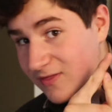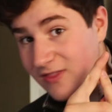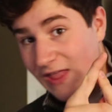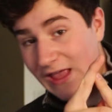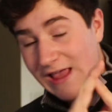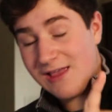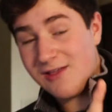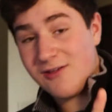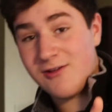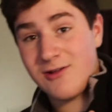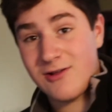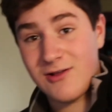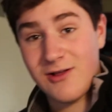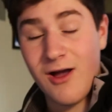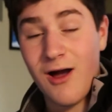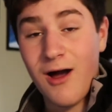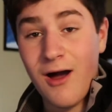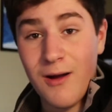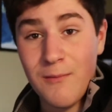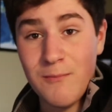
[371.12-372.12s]
they
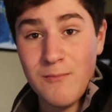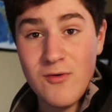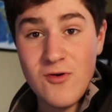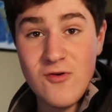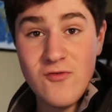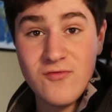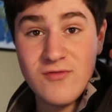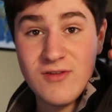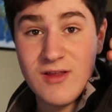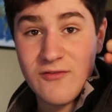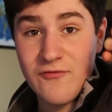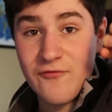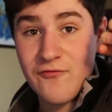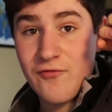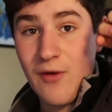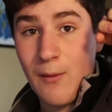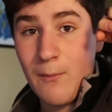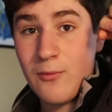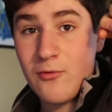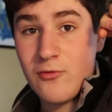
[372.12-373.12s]
moved it
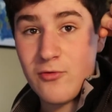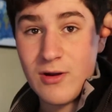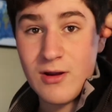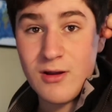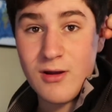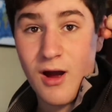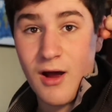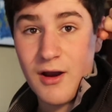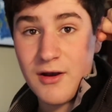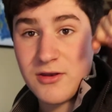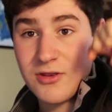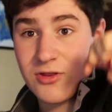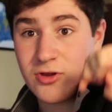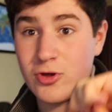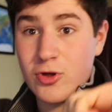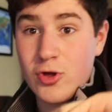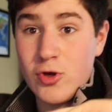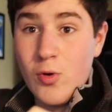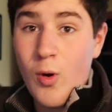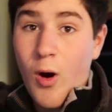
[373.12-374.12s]
from Gringotts
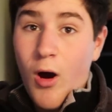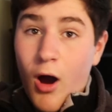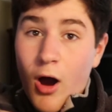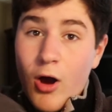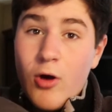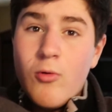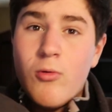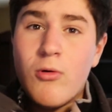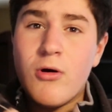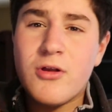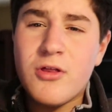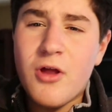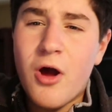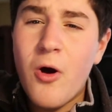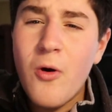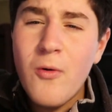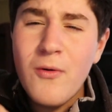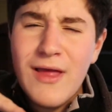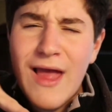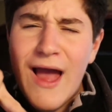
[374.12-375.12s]
to Hogwarts.
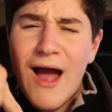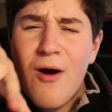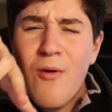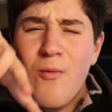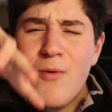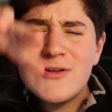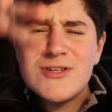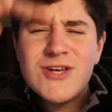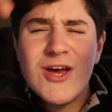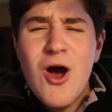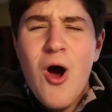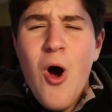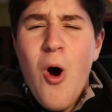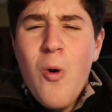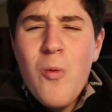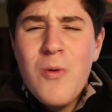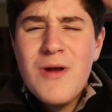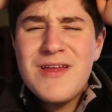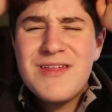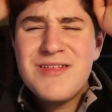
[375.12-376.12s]
Oh yeah, which
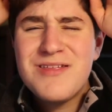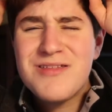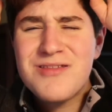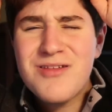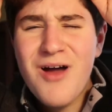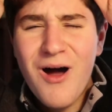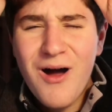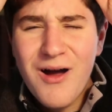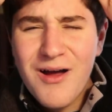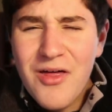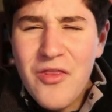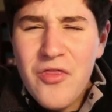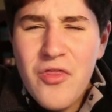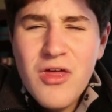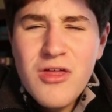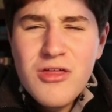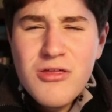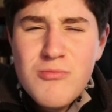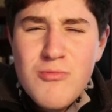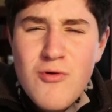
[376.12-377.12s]
we saw in
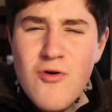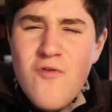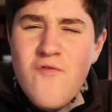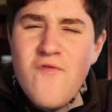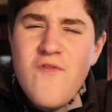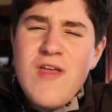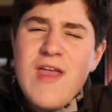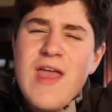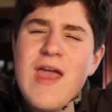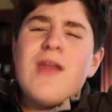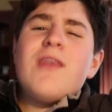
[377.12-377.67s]
this movie,